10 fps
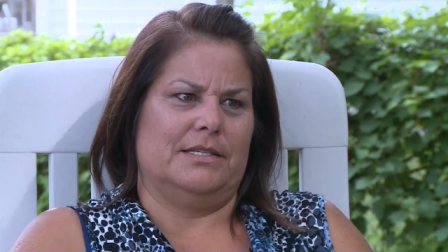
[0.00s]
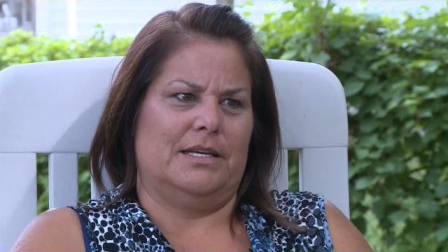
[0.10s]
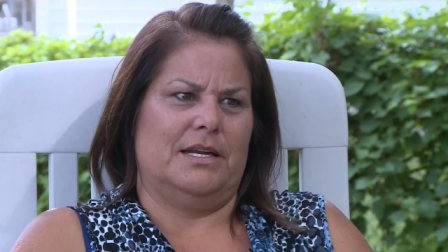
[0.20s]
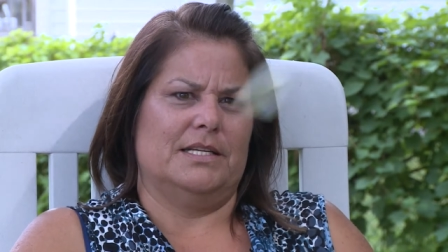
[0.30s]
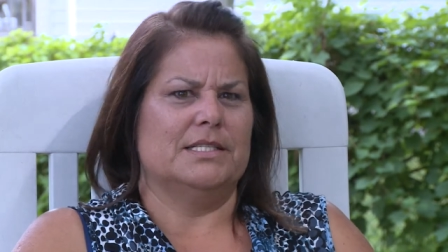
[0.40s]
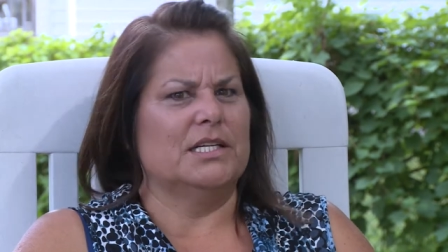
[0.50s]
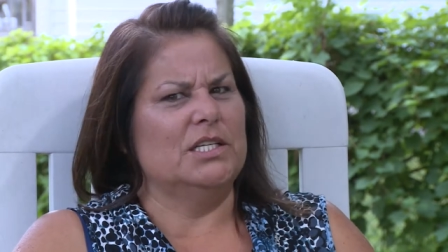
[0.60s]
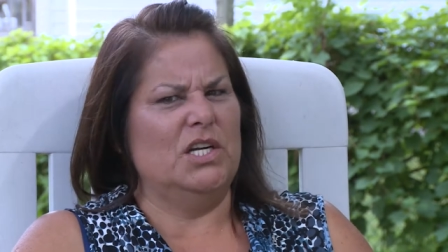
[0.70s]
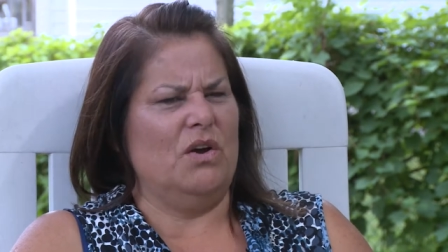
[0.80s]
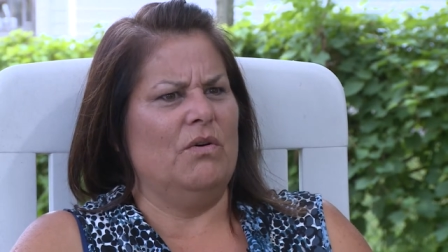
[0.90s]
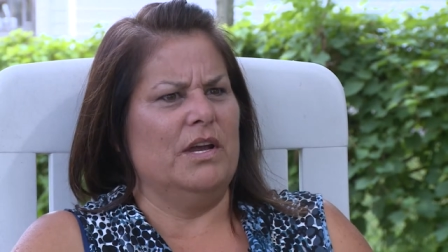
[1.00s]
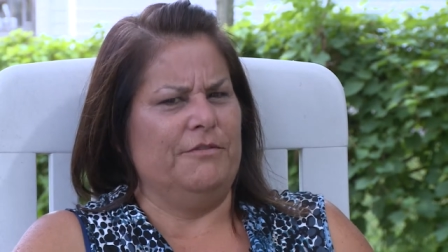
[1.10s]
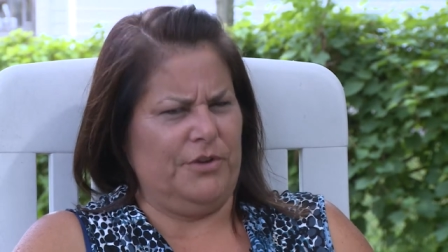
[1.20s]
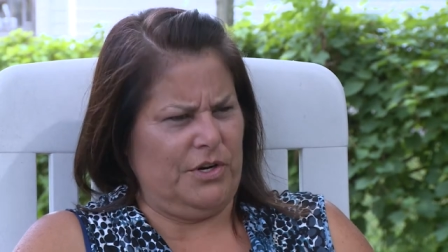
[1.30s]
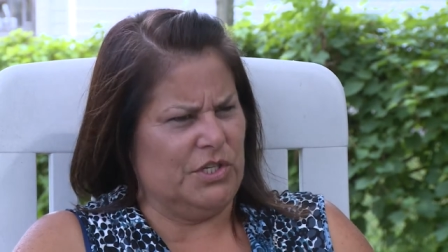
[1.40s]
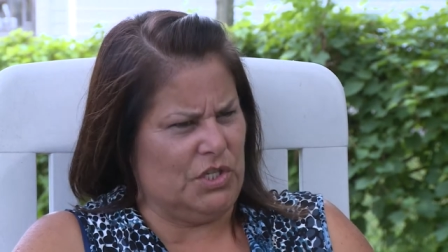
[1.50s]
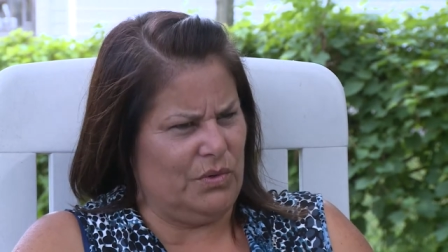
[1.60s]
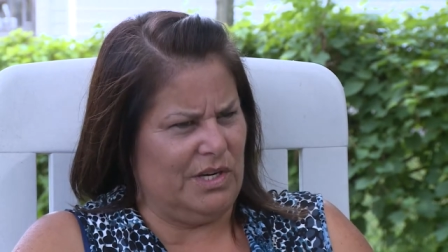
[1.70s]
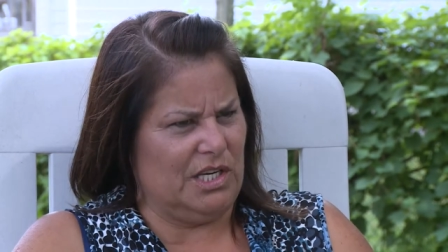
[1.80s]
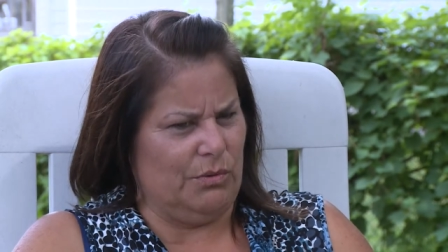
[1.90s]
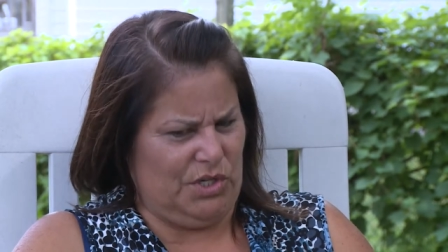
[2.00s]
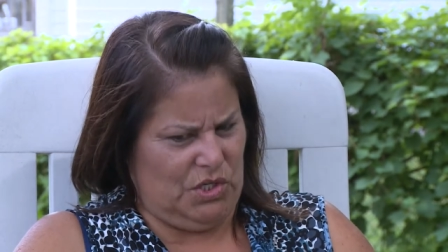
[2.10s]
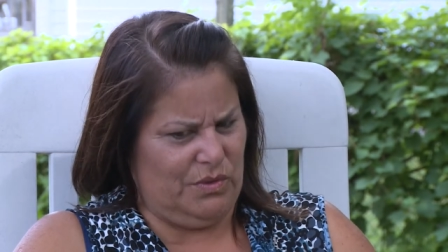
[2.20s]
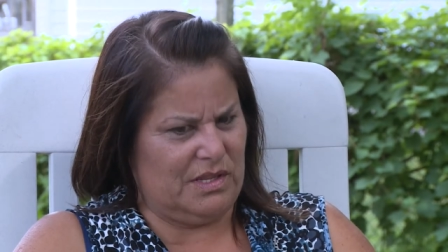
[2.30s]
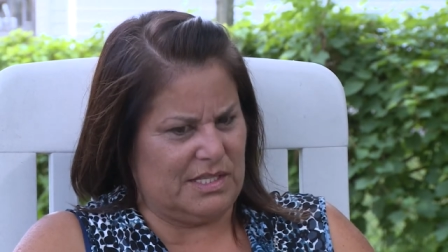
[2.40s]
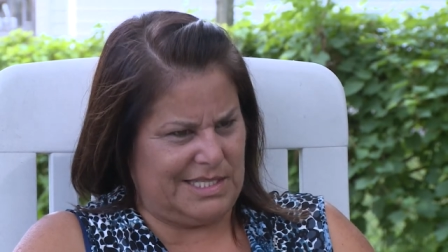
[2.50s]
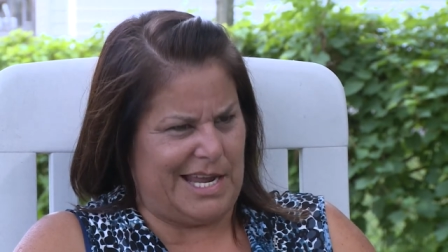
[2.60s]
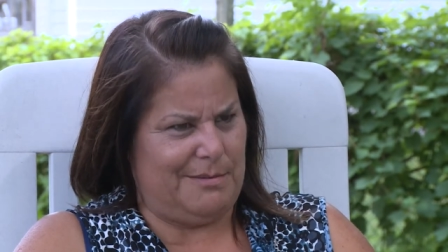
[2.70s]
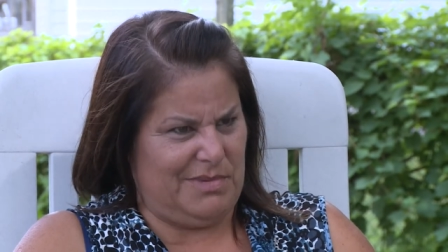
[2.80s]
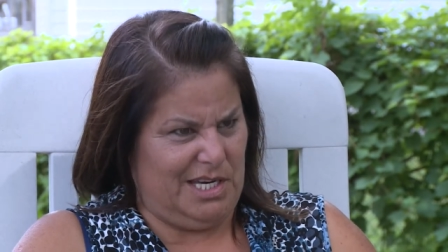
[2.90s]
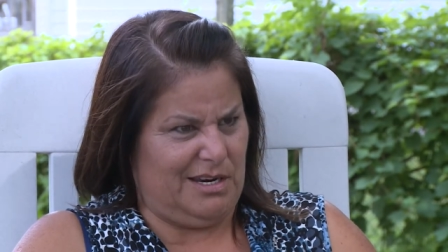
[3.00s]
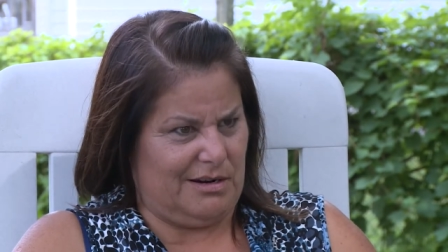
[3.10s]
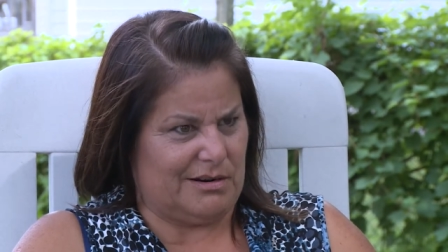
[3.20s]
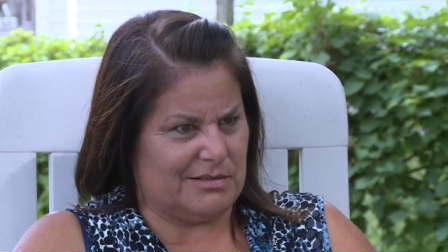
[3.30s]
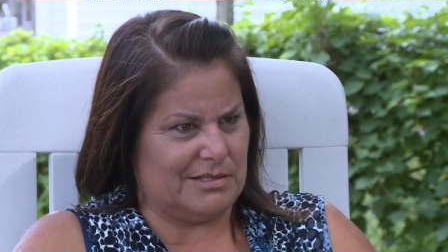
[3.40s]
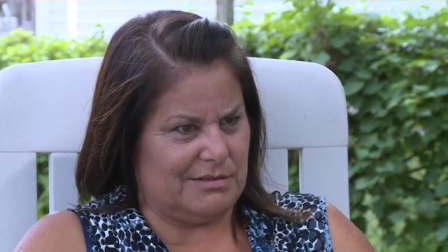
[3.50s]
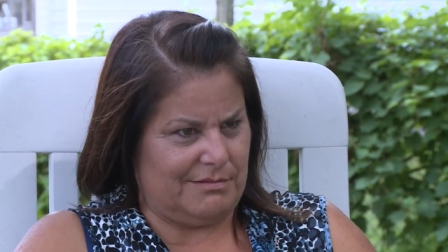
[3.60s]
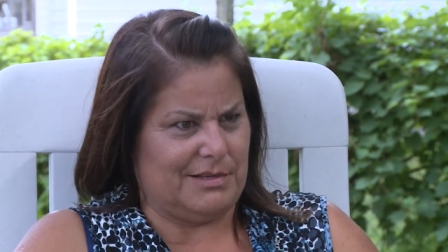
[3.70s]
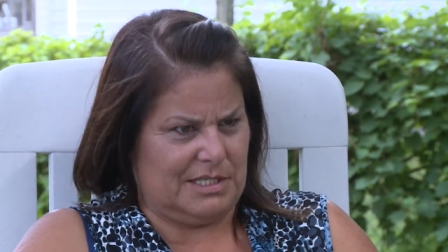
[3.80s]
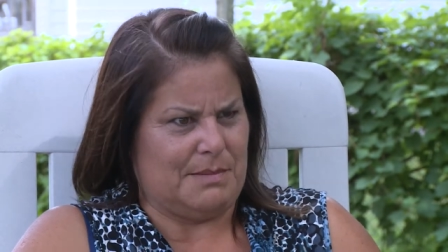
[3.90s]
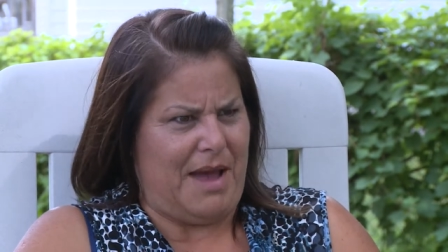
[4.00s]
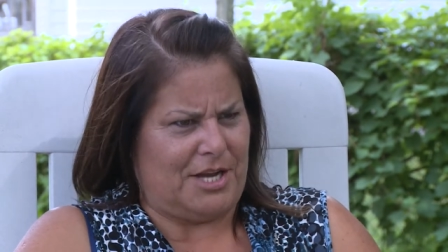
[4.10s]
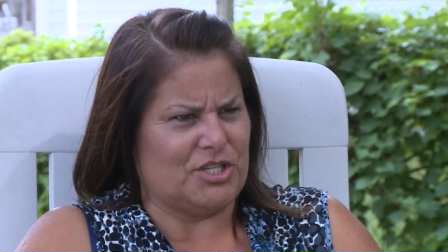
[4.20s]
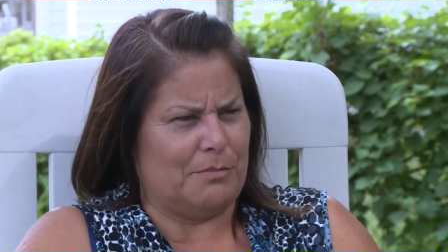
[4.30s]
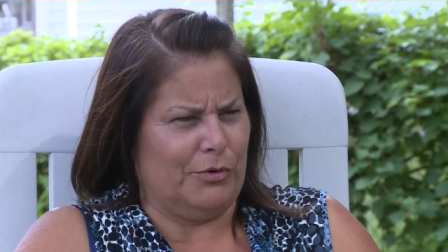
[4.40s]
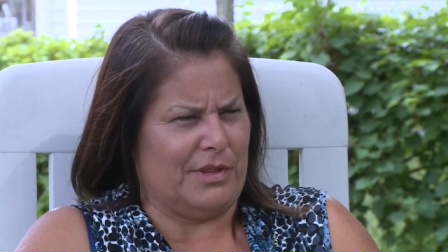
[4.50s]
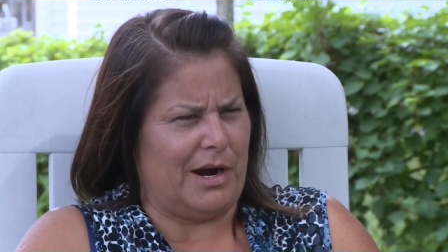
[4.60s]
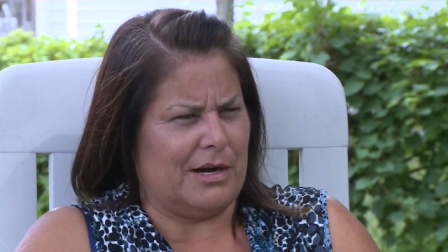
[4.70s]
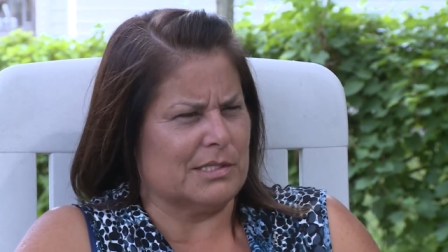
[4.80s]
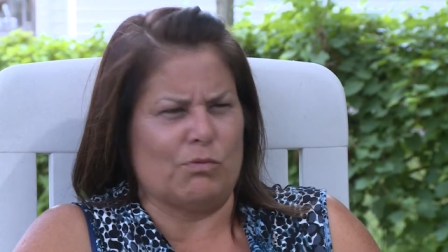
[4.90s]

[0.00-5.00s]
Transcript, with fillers: And I said, you know, if you're going to do it, you would do it the same years to match up with ours.